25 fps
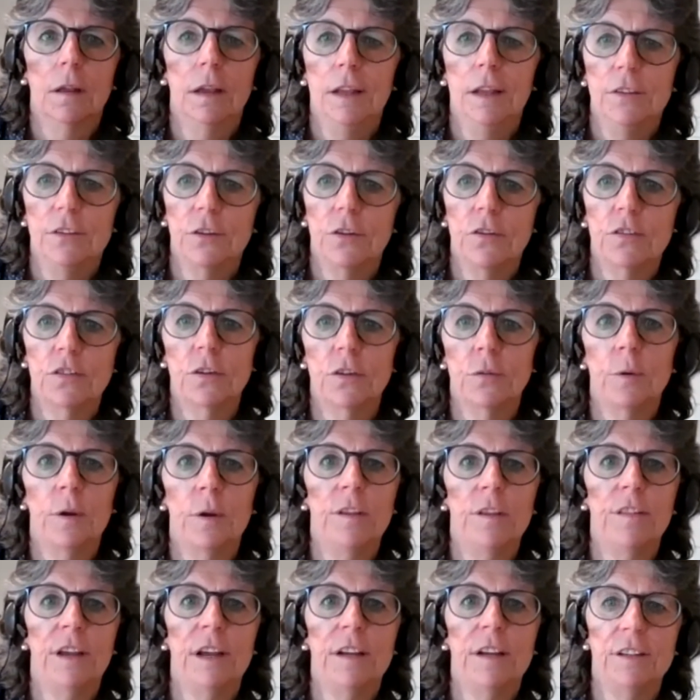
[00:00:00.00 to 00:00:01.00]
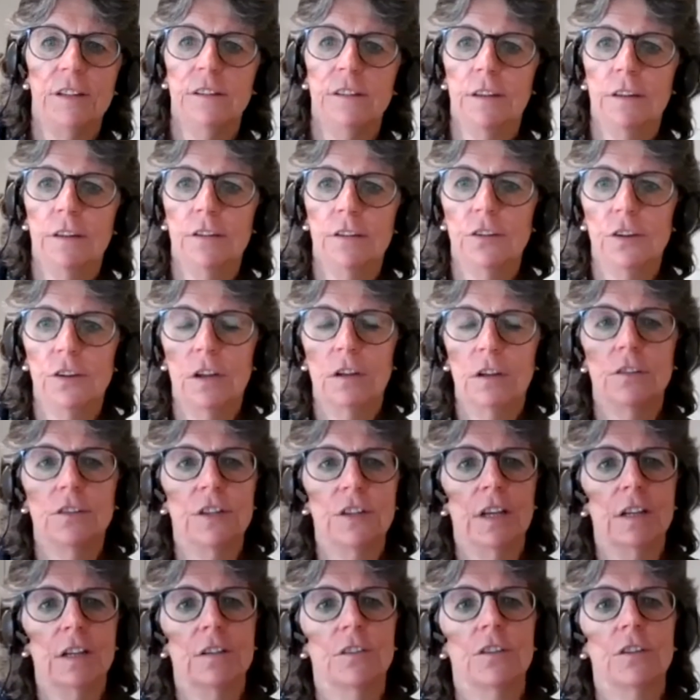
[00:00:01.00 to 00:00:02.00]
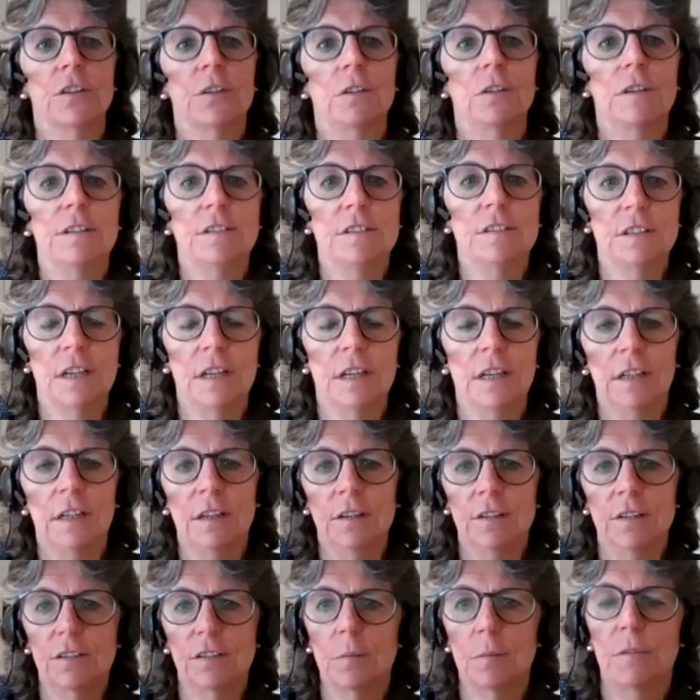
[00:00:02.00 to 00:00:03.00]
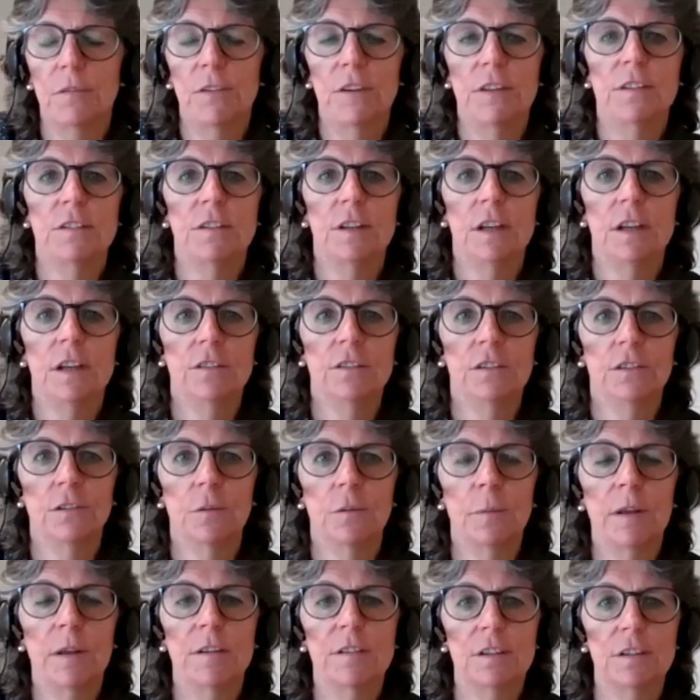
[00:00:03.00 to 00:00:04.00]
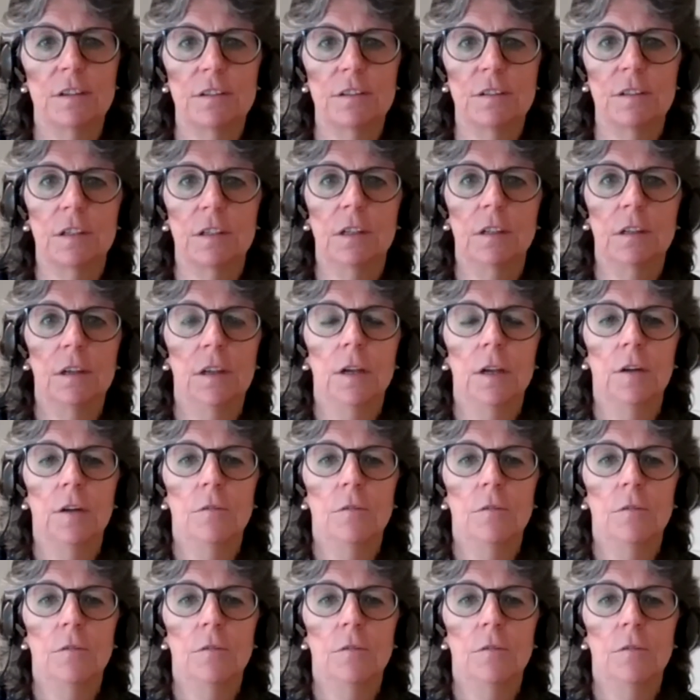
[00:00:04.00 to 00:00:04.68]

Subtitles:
It's also worth adding that the journal checker tool is taking some of its data from existing